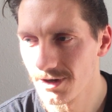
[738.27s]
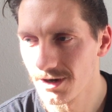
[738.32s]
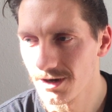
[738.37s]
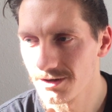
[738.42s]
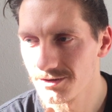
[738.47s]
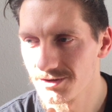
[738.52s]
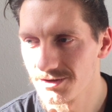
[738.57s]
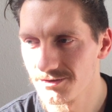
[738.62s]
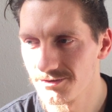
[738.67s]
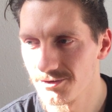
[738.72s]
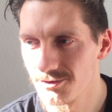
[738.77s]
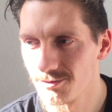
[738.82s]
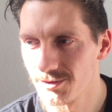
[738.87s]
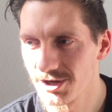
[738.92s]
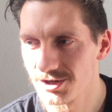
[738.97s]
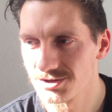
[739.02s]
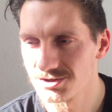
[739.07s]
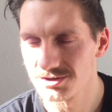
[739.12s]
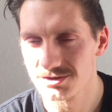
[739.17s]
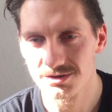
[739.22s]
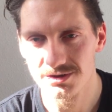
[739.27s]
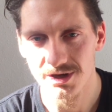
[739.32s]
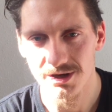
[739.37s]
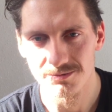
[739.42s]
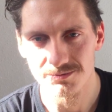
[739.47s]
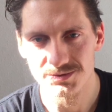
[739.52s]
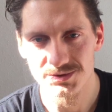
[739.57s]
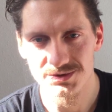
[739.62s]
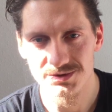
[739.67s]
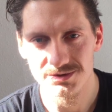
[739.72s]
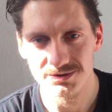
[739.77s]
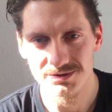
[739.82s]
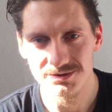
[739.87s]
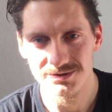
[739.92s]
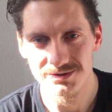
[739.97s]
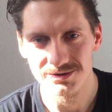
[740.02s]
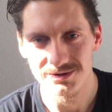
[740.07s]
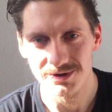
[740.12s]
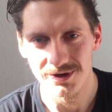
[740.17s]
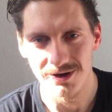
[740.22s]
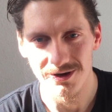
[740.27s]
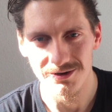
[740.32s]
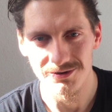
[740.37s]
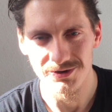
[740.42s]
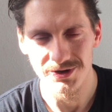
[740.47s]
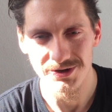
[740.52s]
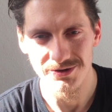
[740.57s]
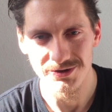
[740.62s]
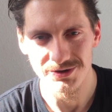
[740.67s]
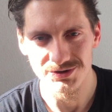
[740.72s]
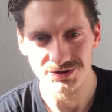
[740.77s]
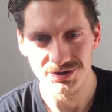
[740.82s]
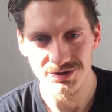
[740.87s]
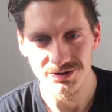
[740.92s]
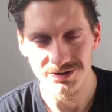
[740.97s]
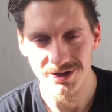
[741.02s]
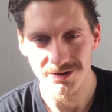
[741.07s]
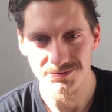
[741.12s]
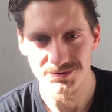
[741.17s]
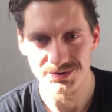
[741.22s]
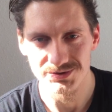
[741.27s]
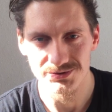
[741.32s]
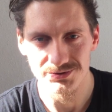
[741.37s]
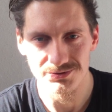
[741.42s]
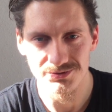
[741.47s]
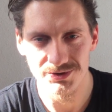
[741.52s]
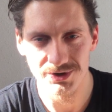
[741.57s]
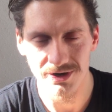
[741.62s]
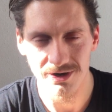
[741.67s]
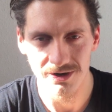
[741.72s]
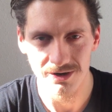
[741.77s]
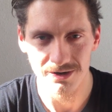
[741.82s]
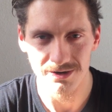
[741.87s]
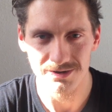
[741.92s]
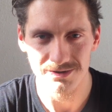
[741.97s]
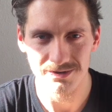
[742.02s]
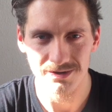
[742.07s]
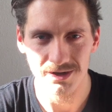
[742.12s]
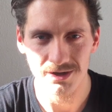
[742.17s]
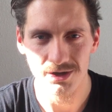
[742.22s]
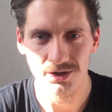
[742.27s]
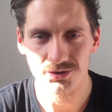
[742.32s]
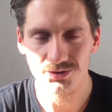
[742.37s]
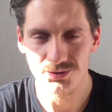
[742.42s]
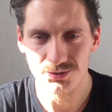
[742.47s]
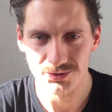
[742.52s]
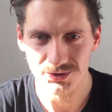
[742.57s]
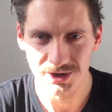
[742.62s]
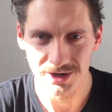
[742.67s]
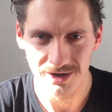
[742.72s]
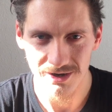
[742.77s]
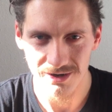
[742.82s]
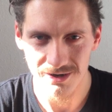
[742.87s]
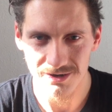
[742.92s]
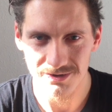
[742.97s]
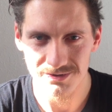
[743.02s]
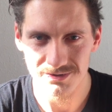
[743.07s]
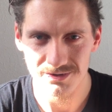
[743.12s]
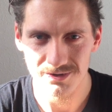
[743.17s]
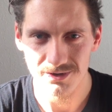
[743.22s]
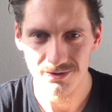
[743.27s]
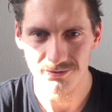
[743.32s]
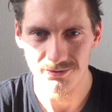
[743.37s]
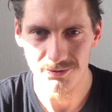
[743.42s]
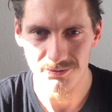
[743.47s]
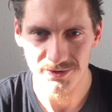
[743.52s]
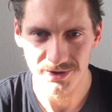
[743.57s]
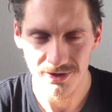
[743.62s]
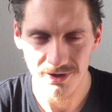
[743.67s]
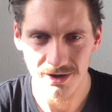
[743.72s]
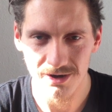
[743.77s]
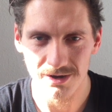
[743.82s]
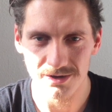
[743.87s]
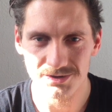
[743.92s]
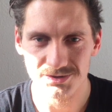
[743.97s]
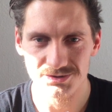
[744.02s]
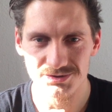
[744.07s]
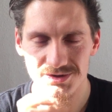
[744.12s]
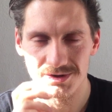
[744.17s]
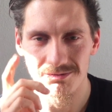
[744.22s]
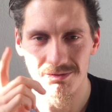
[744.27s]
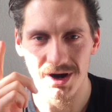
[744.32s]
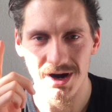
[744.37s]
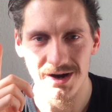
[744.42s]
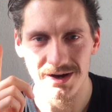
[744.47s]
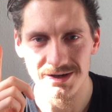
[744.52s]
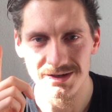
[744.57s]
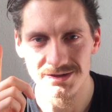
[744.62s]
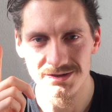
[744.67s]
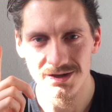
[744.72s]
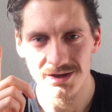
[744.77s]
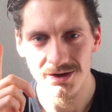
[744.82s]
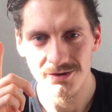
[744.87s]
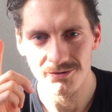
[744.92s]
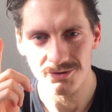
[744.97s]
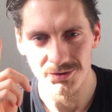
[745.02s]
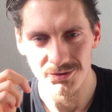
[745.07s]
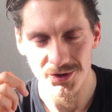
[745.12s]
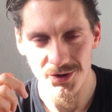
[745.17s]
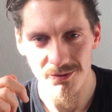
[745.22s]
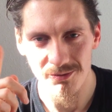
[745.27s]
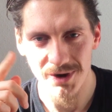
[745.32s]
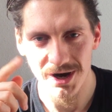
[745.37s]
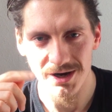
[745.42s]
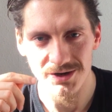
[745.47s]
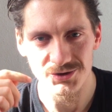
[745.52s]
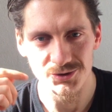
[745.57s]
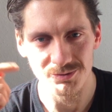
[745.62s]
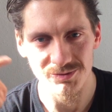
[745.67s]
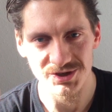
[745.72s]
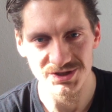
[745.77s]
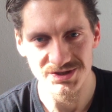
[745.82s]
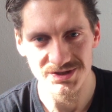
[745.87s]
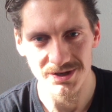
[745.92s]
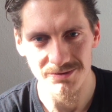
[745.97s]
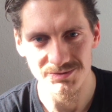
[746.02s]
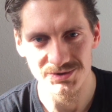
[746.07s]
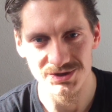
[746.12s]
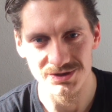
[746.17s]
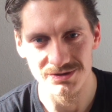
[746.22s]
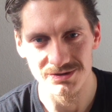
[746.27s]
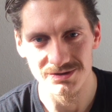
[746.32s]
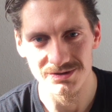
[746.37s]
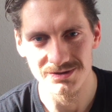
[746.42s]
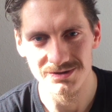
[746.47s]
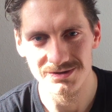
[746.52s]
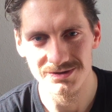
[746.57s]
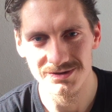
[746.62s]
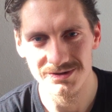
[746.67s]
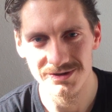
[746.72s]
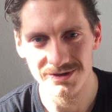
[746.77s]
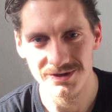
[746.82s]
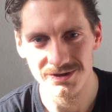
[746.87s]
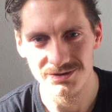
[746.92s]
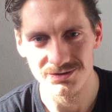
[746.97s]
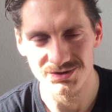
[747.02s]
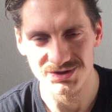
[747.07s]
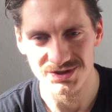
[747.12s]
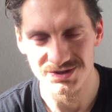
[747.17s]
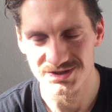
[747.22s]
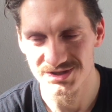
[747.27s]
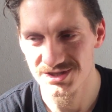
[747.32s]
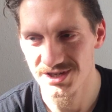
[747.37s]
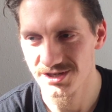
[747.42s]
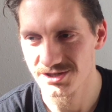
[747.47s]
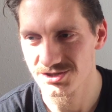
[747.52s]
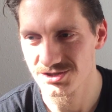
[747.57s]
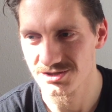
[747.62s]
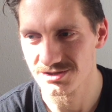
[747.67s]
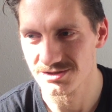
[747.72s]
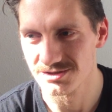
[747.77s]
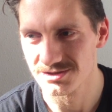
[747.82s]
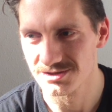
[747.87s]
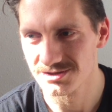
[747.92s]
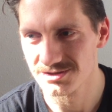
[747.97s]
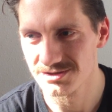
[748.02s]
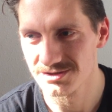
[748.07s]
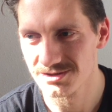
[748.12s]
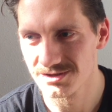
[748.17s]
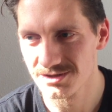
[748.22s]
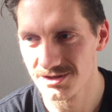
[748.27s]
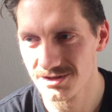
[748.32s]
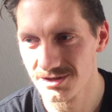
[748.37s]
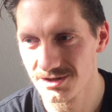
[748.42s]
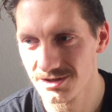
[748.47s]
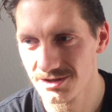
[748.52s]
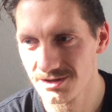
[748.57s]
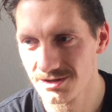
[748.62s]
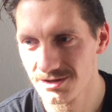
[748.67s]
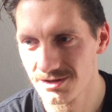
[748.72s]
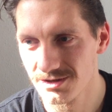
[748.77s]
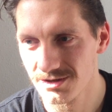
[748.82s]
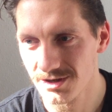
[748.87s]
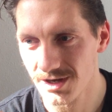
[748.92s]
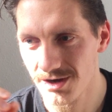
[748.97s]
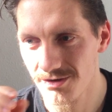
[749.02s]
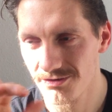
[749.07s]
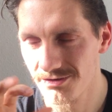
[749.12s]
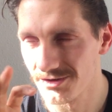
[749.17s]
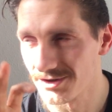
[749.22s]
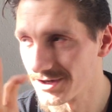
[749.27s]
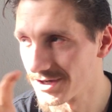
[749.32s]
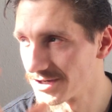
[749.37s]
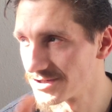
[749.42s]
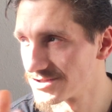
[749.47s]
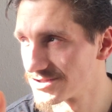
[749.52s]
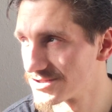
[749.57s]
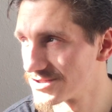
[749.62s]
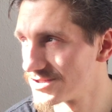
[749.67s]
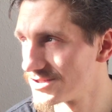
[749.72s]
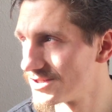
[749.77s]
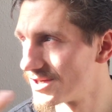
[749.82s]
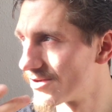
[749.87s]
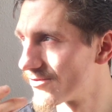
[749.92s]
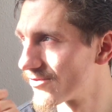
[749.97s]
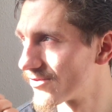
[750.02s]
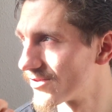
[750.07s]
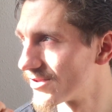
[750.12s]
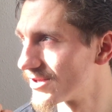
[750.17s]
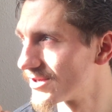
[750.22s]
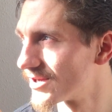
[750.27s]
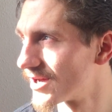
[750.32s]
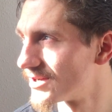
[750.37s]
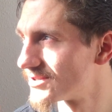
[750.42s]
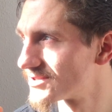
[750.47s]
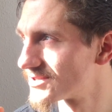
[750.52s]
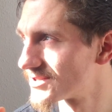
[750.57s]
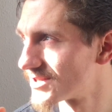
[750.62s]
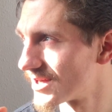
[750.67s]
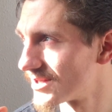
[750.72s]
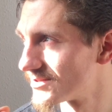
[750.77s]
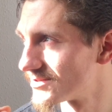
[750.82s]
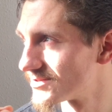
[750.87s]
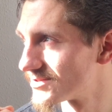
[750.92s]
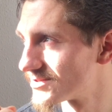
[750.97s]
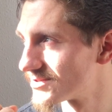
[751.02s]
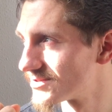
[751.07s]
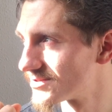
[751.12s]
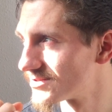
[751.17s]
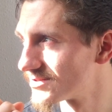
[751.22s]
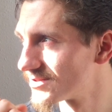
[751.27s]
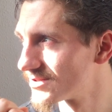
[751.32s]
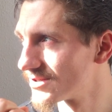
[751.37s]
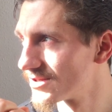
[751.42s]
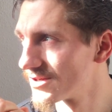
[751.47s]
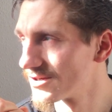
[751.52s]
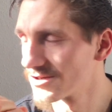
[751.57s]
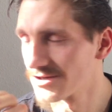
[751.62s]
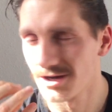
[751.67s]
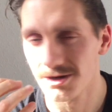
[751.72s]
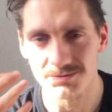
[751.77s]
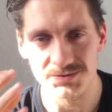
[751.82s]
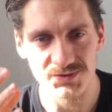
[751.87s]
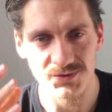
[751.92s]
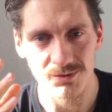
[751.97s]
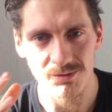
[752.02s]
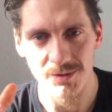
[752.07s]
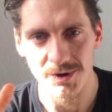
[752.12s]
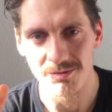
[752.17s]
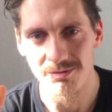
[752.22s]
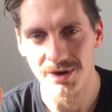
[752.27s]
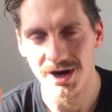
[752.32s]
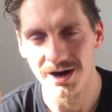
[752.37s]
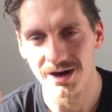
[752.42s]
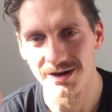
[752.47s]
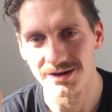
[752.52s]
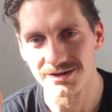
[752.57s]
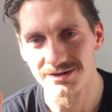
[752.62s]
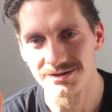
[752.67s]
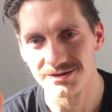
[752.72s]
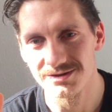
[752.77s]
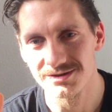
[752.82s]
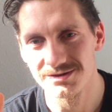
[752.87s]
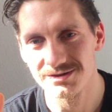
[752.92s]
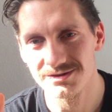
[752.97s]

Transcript: All the information comes, all the energy comes through the heart, to the heart, from the heart to the mind, from the mind to perception, to sensations. Everything I see, everything I sense comes from my mind.